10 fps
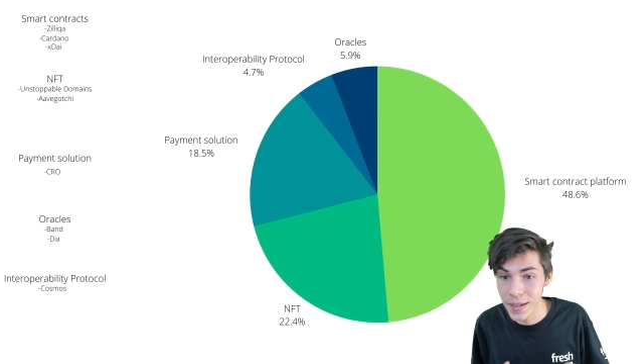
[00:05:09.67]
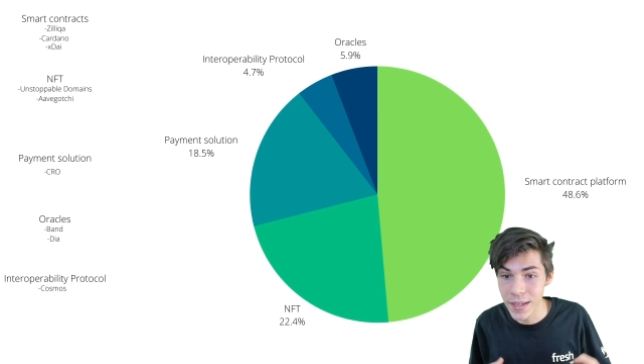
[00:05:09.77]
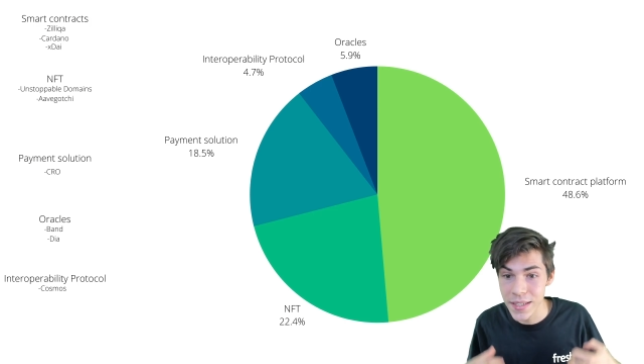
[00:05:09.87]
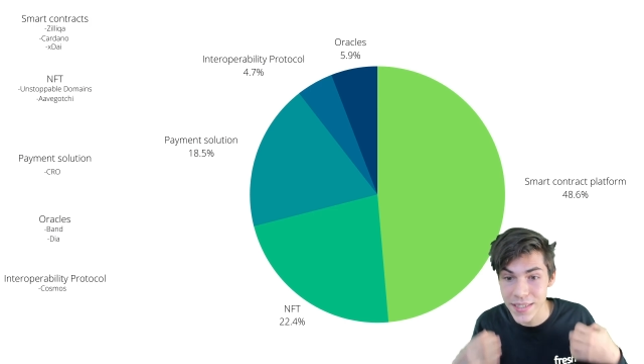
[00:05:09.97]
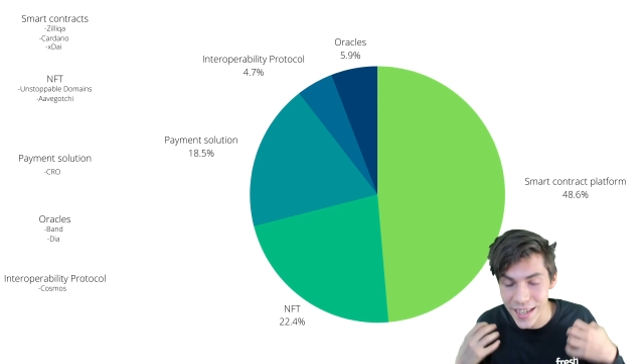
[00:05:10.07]

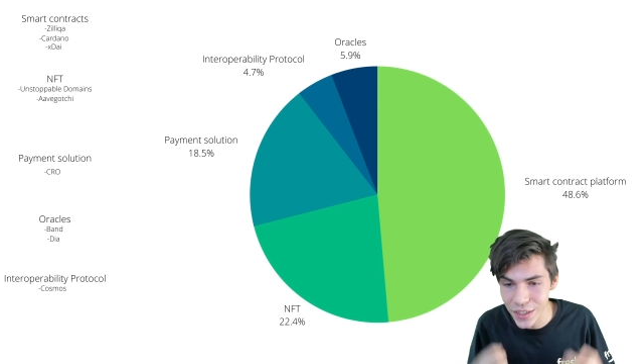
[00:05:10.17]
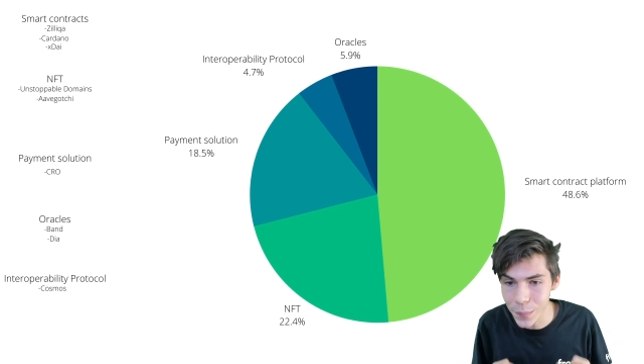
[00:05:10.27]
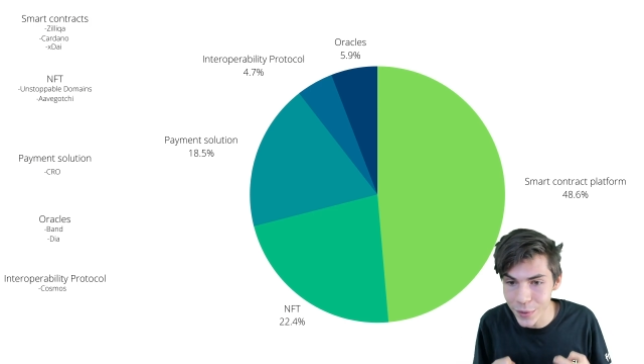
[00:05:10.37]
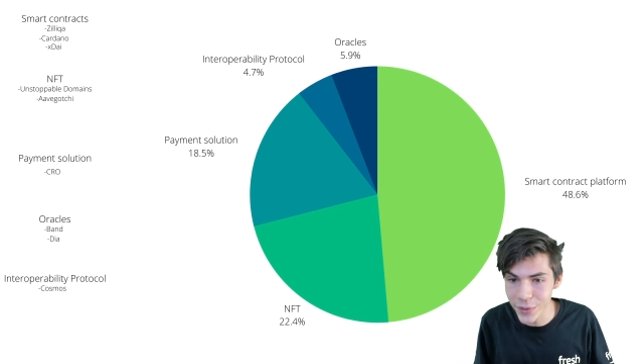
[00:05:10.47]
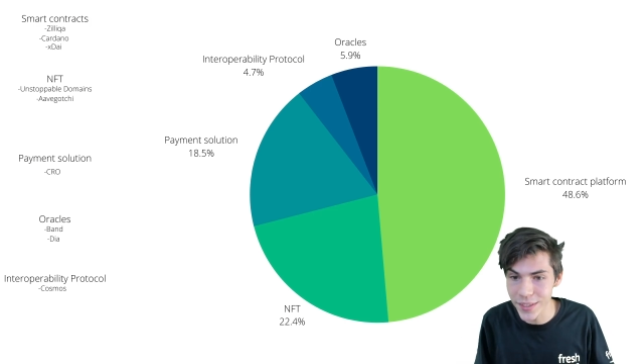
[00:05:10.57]

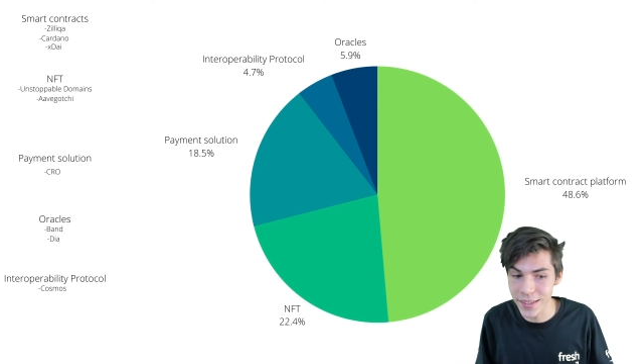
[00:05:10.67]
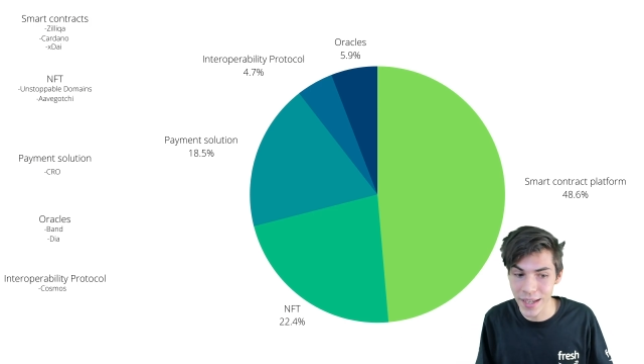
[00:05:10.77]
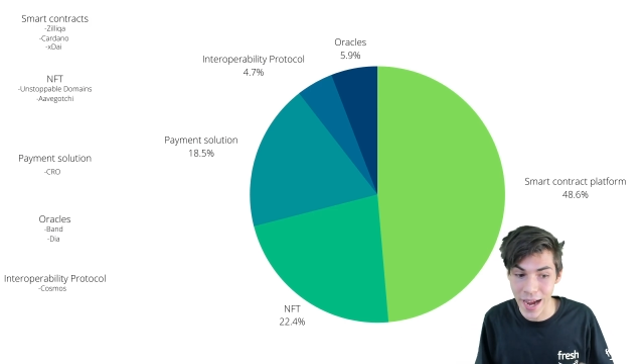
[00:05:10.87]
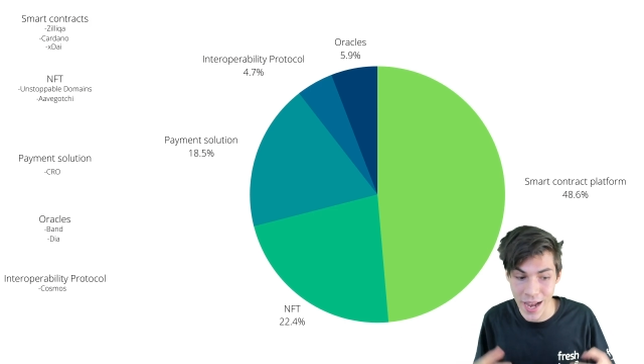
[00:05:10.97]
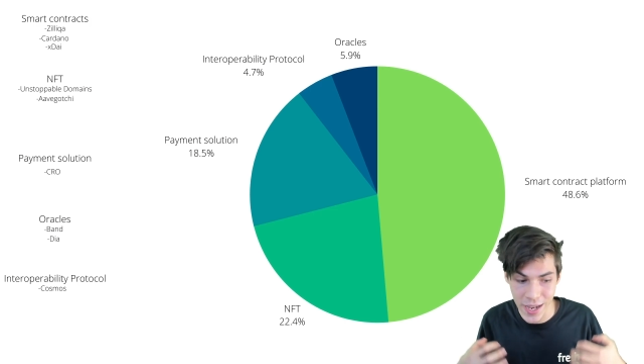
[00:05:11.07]
scalability
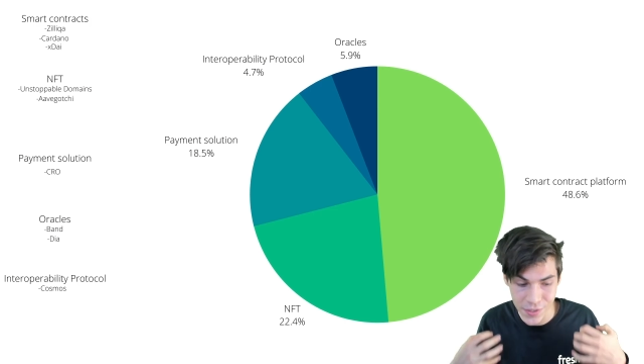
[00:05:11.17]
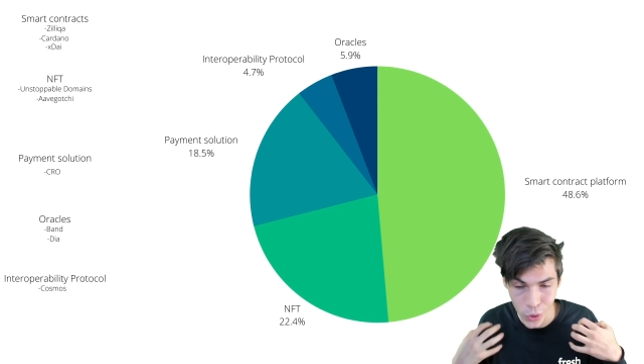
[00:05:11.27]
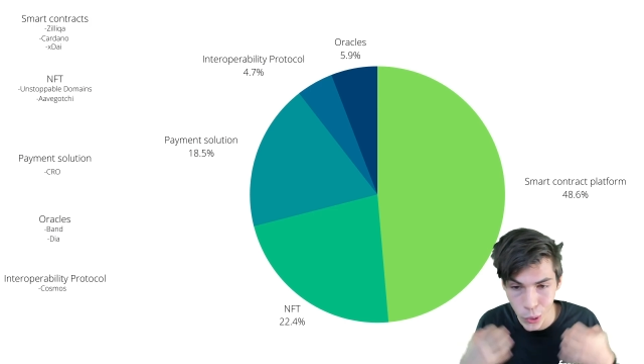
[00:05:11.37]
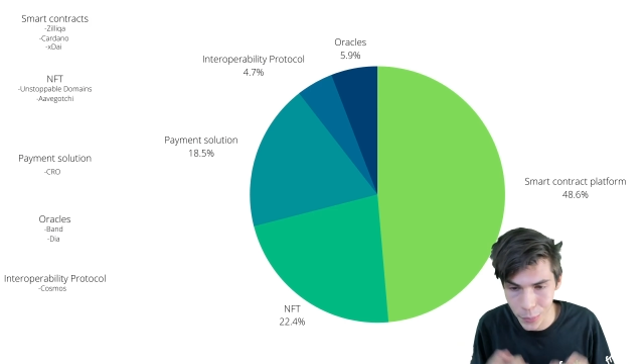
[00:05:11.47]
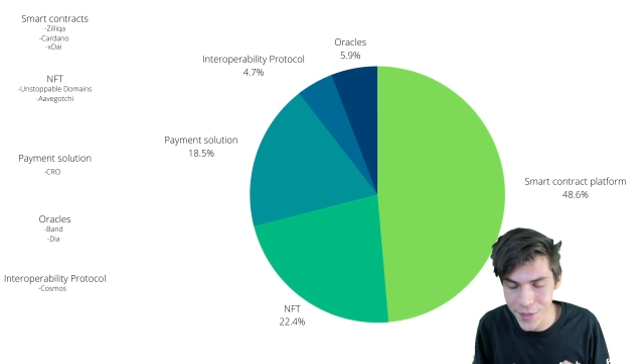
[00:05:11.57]
as a
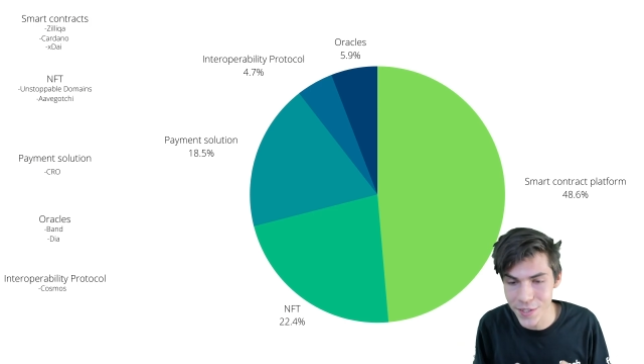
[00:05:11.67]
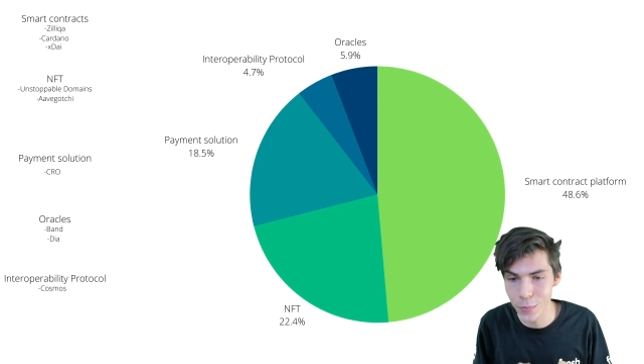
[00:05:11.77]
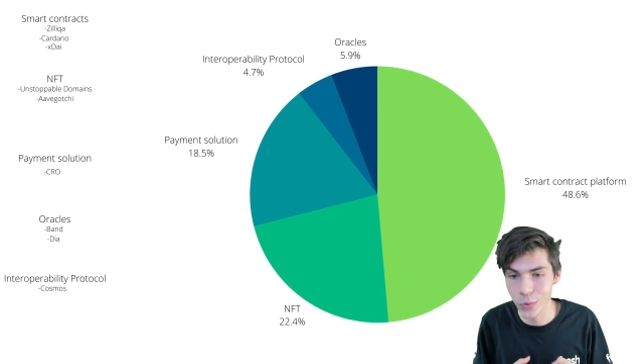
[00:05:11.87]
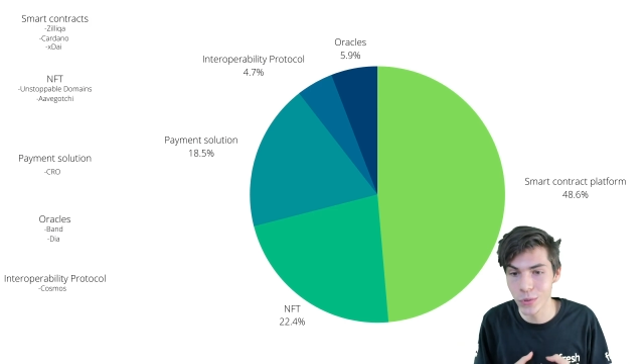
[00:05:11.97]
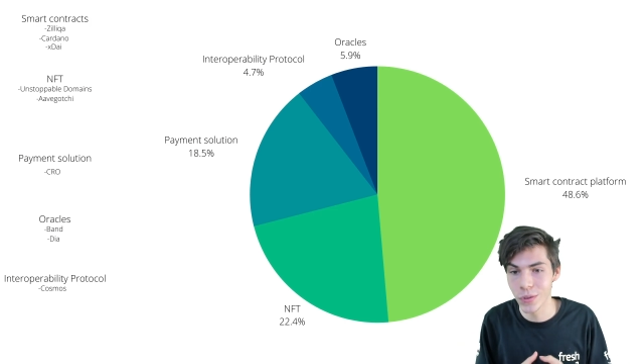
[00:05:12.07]
core
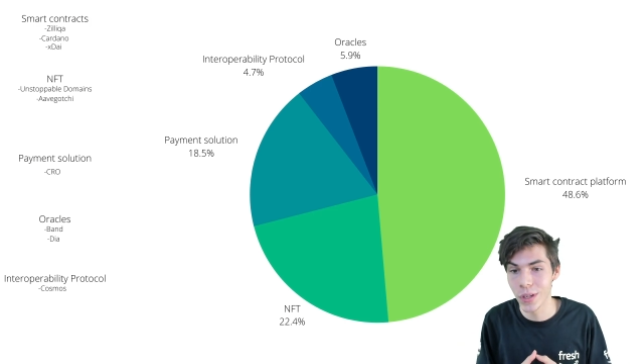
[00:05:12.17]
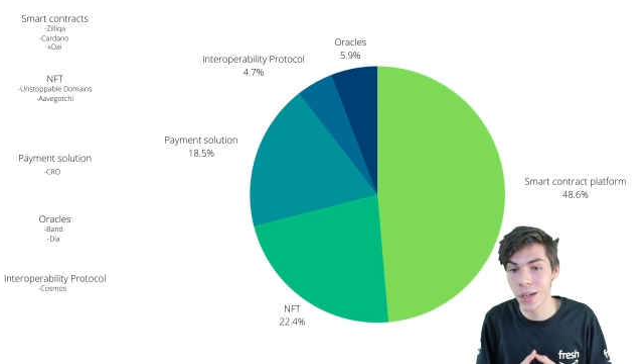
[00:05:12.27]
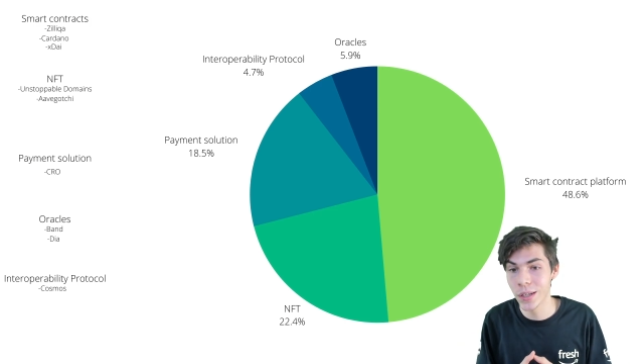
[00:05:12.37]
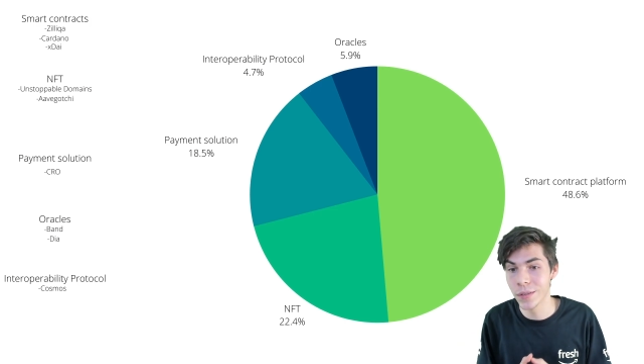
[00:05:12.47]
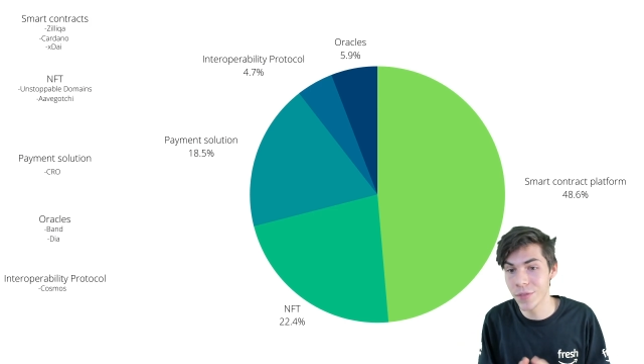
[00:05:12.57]
principle
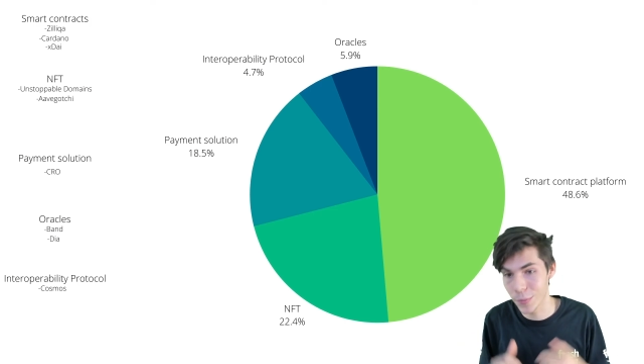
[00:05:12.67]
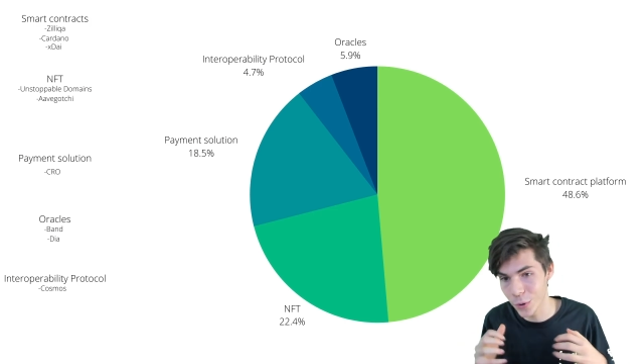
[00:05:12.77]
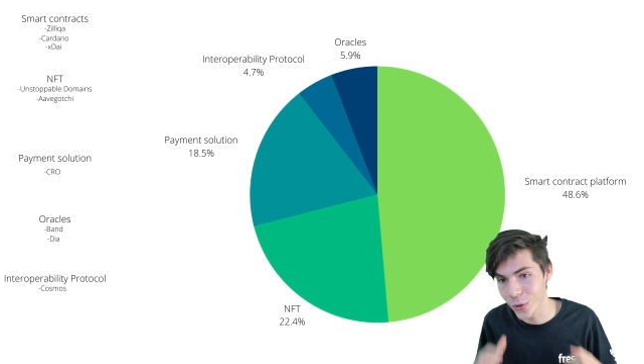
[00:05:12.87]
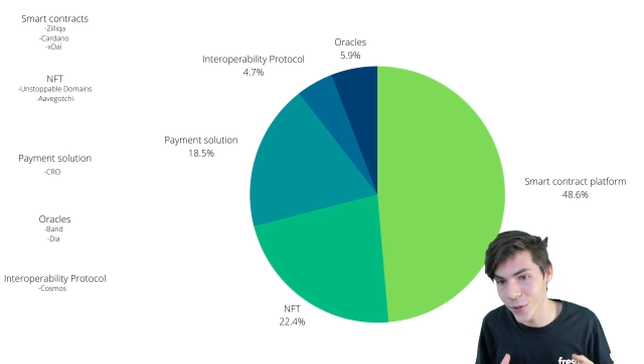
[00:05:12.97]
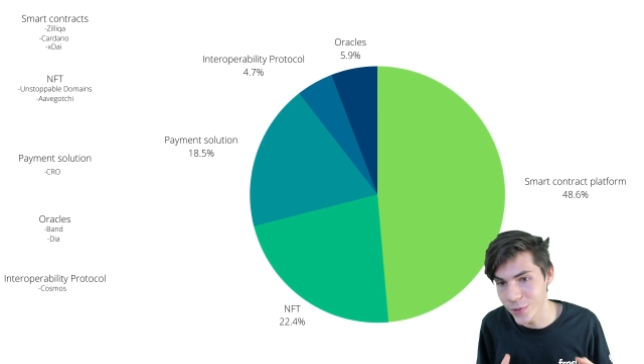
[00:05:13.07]
of their
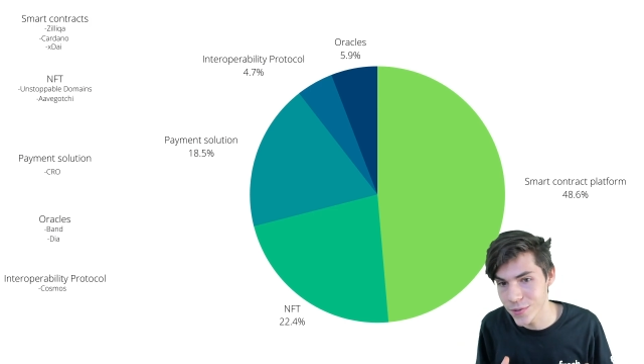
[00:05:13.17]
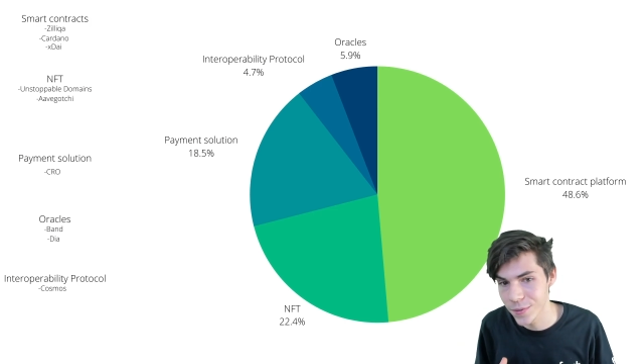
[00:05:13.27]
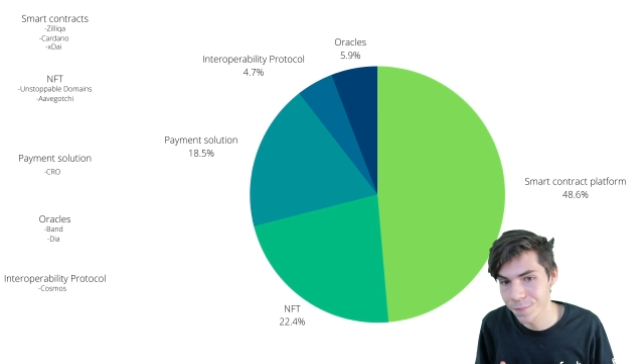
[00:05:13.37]
protocols.